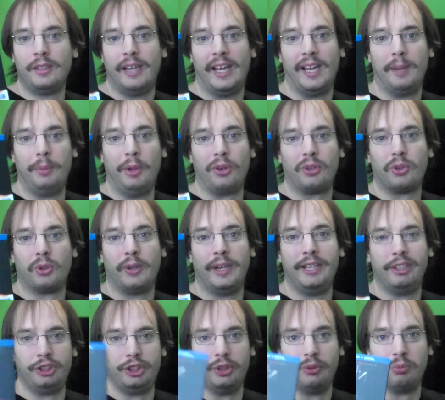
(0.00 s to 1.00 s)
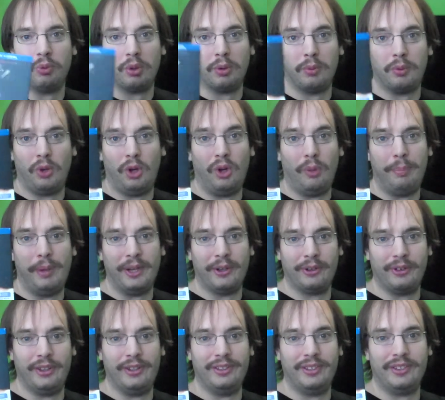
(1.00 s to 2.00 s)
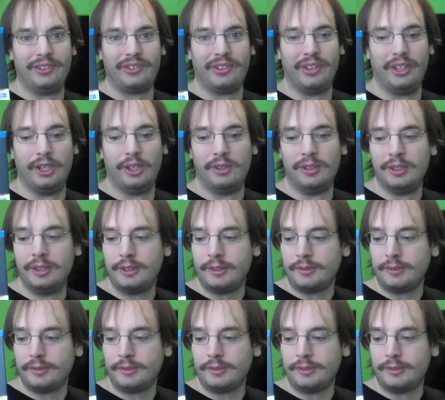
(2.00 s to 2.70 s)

Annabelle Creation were all better than this, though.